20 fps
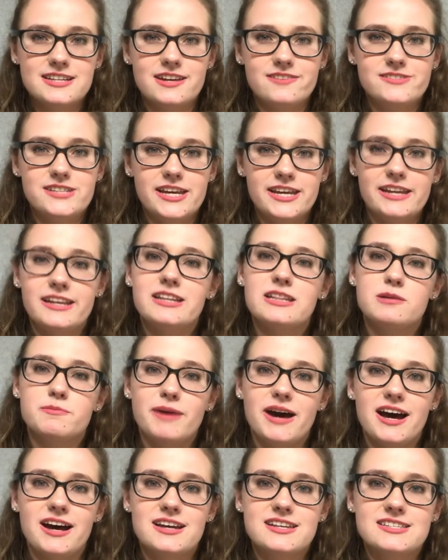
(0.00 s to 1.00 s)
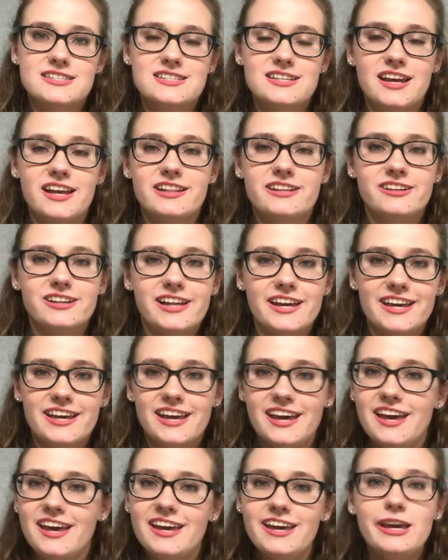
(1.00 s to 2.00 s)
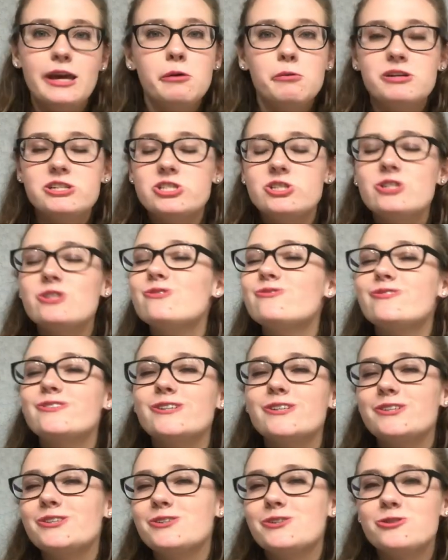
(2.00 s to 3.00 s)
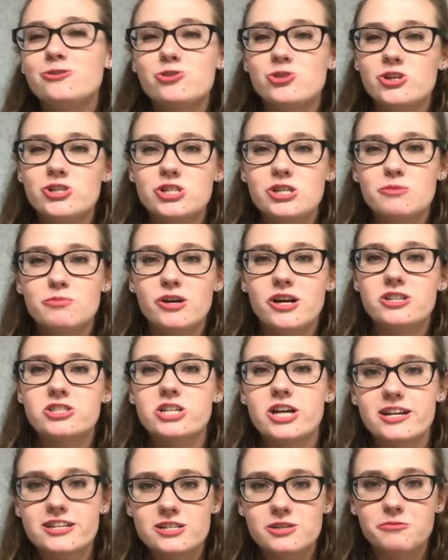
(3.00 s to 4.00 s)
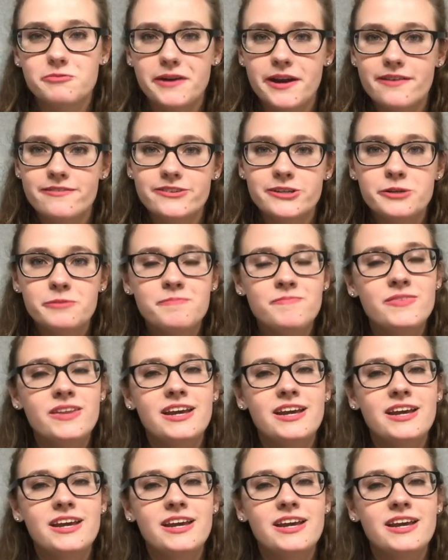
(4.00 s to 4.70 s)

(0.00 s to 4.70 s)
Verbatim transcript: that I've taken in the past, and they're like, hey, what'd you do for your nutrition project or whatever?